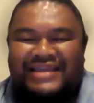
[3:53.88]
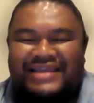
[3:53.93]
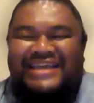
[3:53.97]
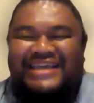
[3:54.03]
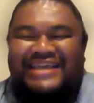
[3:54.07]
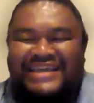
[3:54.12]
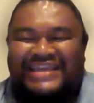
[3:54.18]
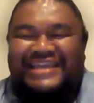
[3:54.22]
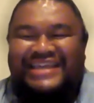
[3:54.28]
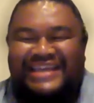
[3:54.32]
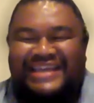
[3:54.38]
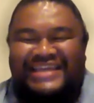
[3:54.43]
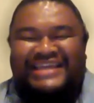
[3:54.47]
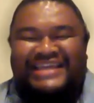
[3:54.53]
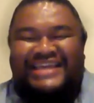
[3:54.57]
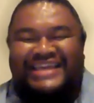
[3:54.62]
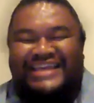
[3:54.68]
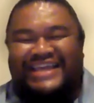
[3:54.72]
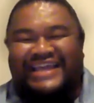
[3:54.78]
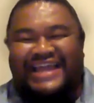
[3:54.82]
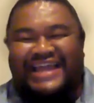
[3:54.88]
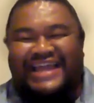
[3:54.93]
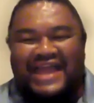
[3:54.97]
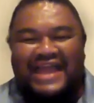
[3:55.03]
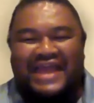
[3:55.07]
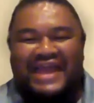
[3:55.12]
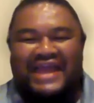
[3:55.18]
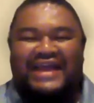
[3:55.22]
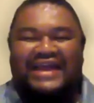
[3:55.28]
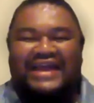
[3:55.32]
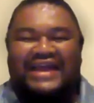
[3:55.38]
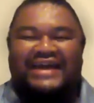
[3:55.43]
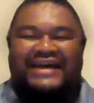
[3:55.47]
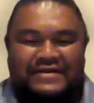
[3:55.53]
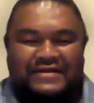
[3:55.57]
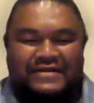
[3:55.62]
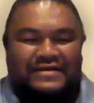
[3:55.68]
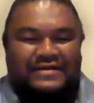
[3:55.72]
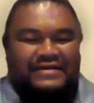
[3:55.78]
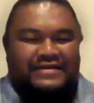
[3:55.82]

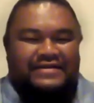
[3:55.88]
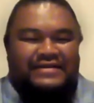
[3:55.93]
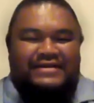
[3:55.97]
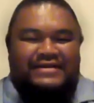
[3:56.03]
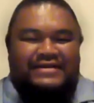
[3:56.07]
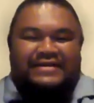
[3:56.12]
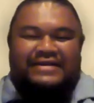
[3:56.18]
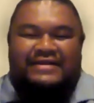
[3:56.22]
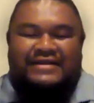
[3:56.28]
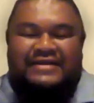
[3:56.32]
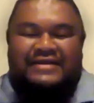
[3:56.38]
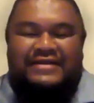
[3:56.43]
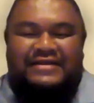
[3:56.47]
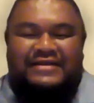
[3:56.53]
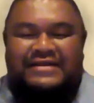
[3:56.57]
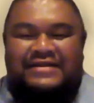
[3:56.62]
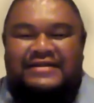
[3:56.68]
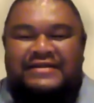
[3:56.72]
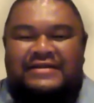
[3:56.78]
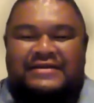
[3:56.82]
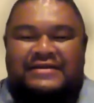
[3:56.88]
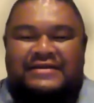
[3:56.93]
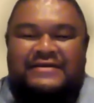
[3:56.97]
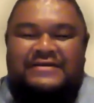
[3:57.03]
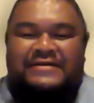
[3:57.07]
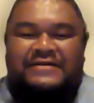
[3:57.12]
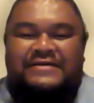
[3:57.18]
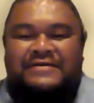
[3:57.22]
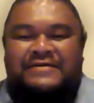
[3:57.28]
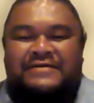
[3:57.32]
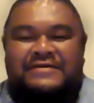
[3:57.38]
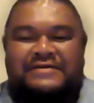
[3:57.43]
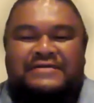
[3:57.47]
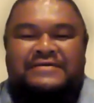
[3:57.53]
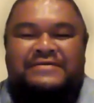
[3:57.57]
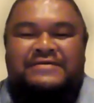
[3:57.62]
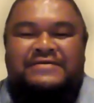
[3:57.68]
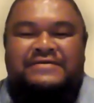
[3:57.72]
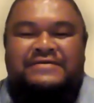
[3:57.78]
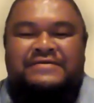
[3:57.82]

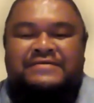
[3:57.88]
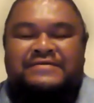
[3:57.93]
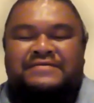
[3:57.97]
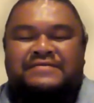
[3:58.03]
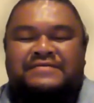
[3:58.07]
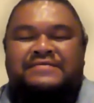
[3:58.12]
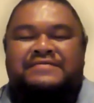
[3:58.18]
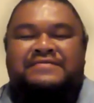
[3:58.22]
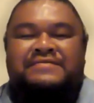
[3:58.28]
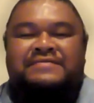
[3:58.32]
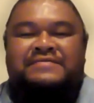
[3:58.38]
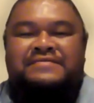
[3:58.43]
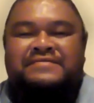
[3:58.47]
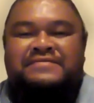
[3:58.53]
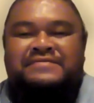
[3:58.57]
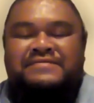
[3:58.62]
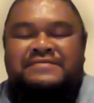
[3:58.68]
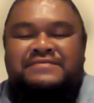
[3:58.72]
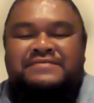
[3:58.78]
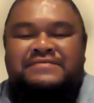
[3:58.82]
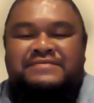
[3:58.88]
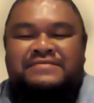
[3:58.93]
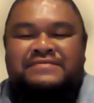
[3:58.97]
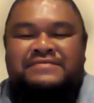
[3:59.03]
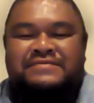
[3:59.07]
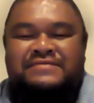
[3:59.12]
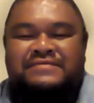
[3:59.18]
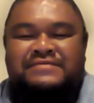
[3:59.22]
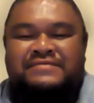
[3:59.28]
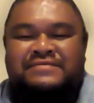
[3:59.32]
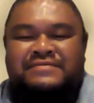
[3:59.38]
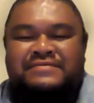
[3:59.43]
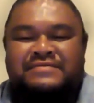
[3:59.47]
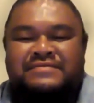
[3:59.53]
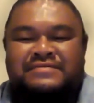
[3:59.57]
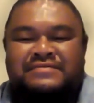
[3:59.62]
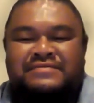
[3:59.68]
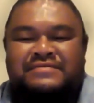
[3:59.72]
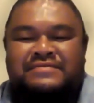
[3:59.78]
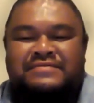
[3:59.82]

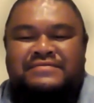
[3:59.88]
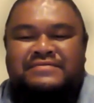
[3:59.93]
No words are spoken by the person on screen.